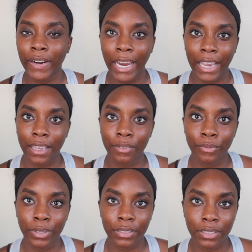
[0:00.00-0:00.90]

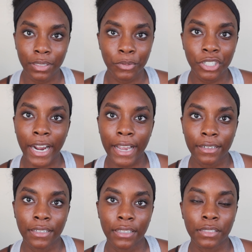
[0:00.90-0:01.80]
grant would
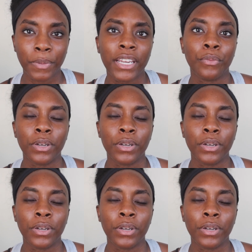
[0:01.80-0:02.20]
subtract this money.